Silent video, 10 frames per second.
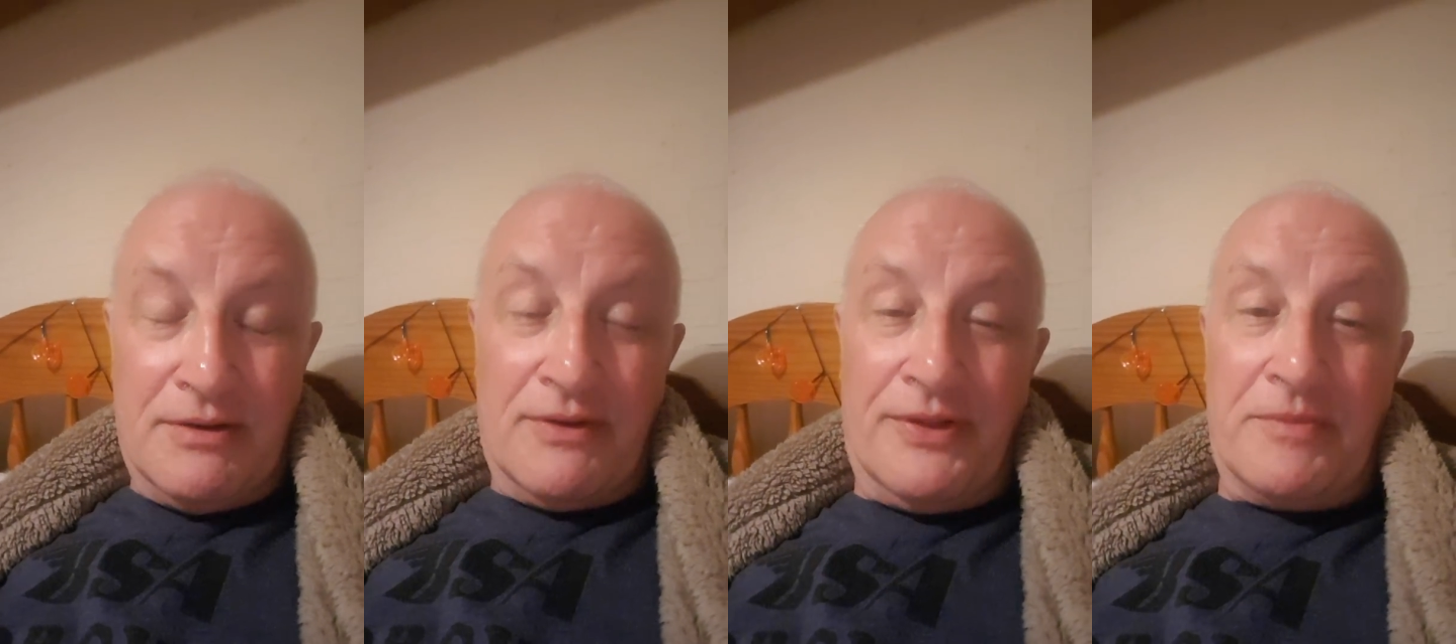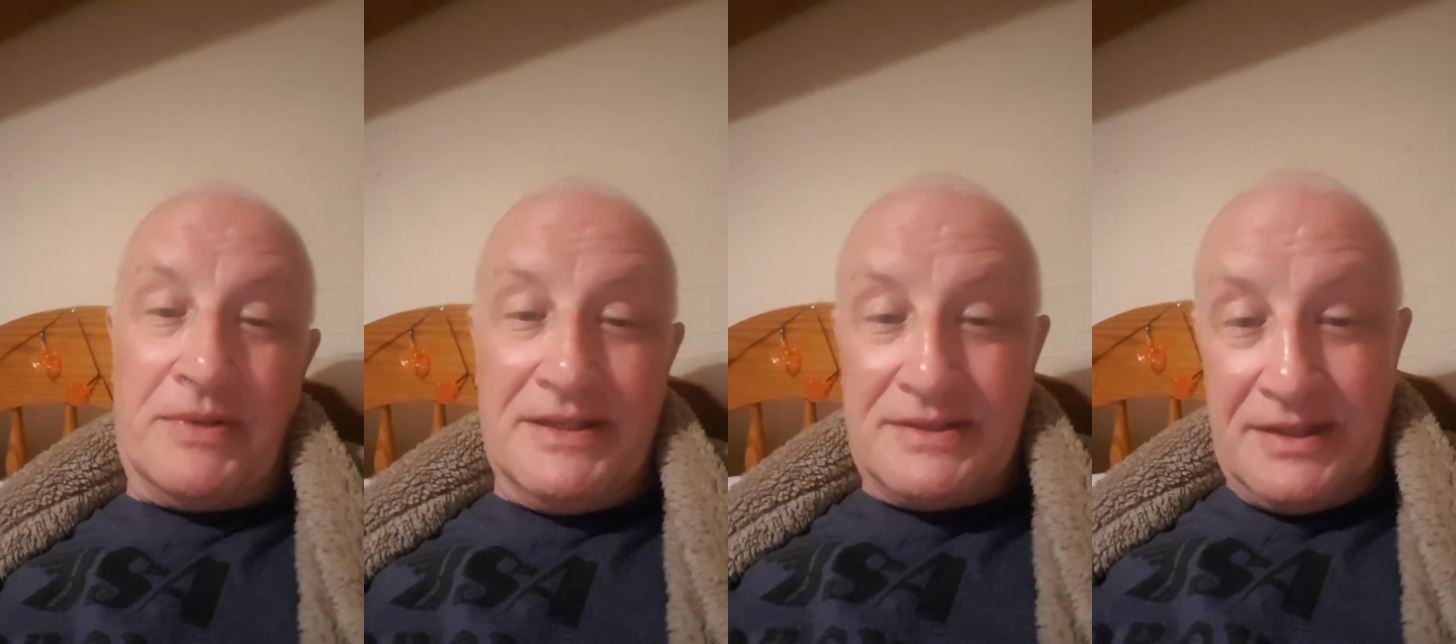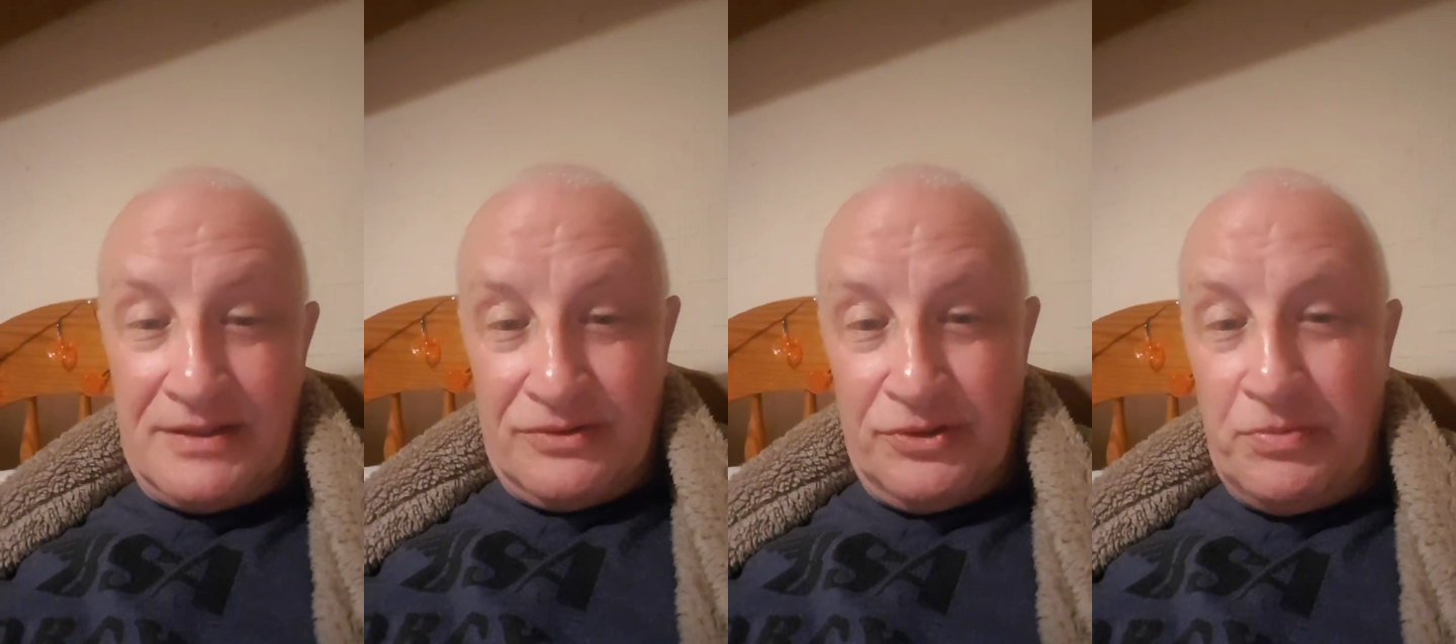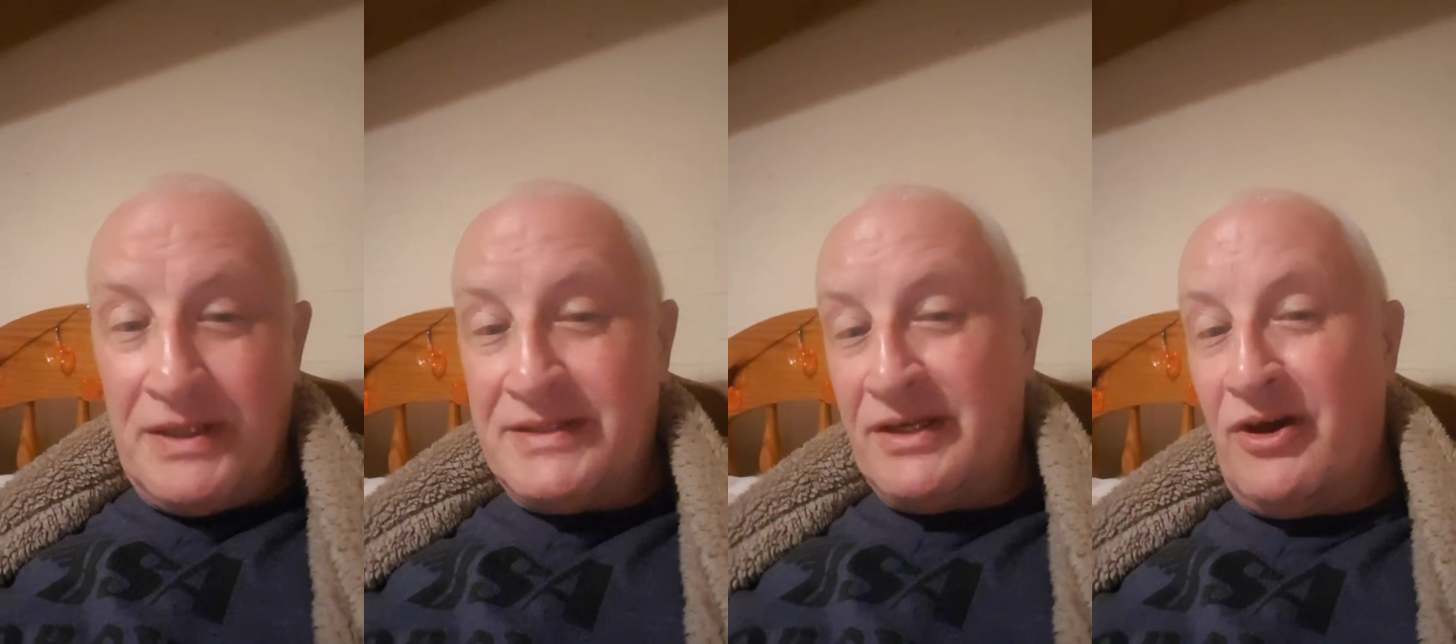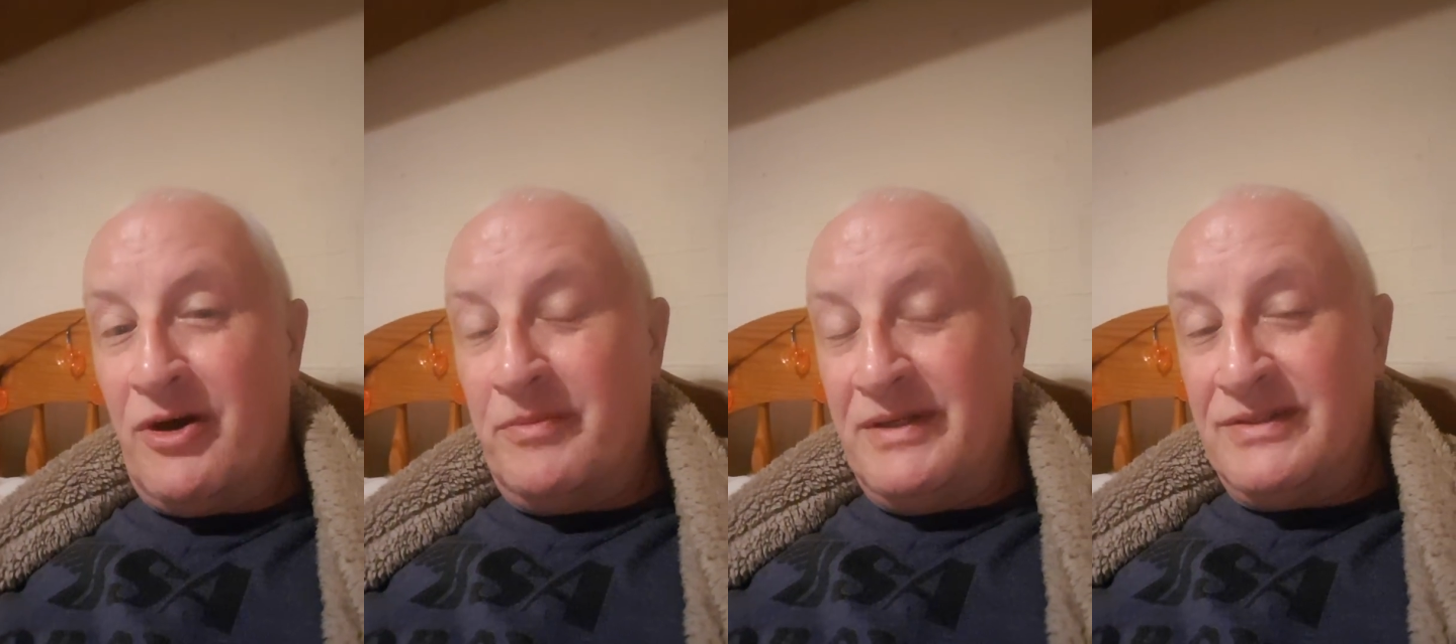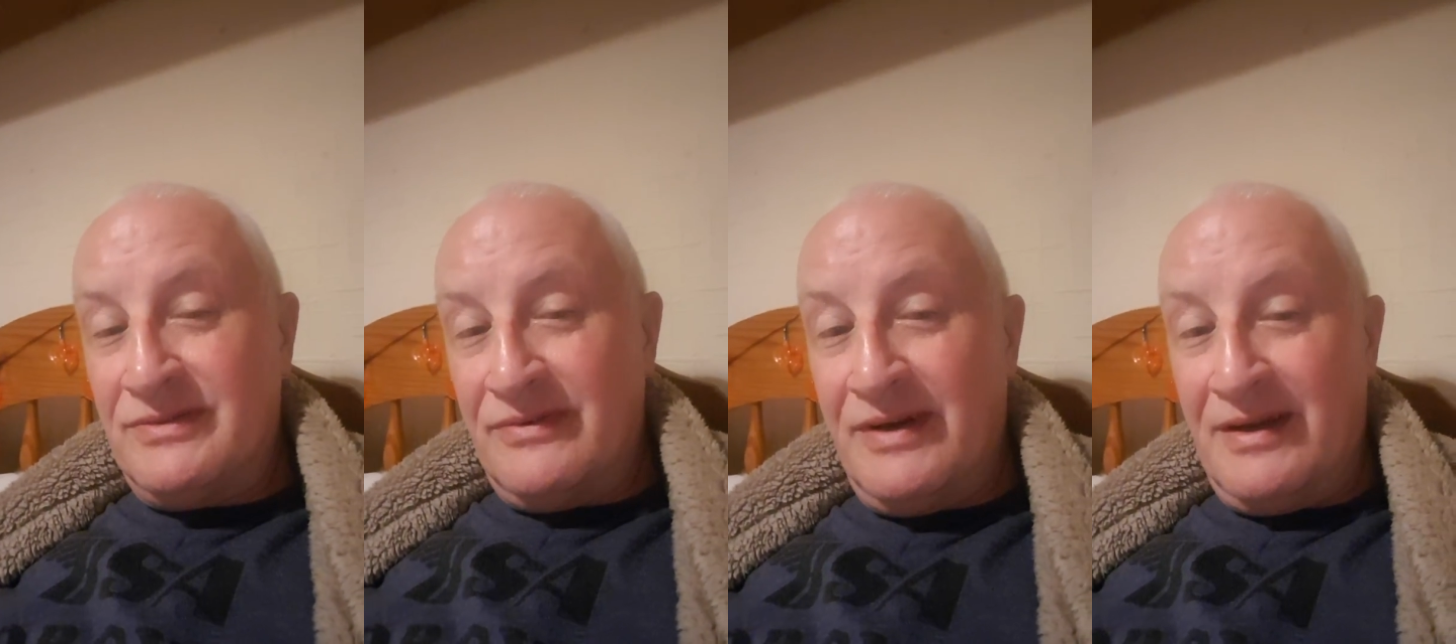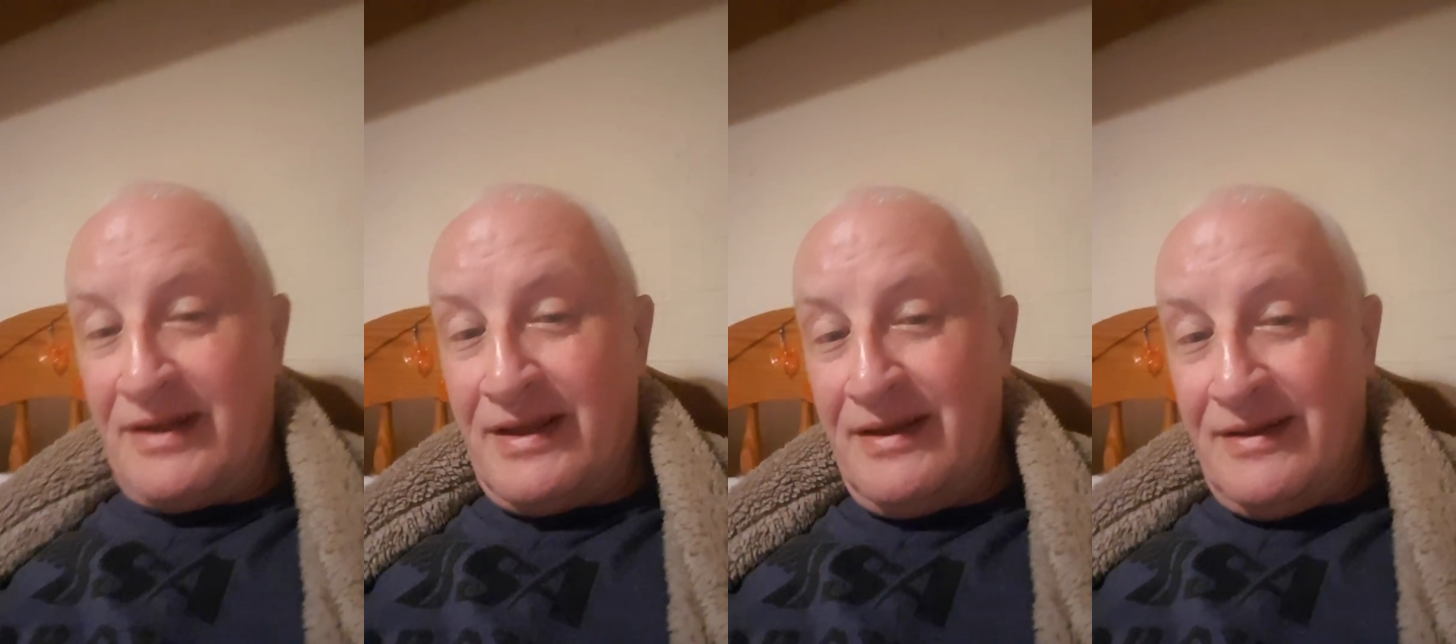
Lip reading: think two basic armies really.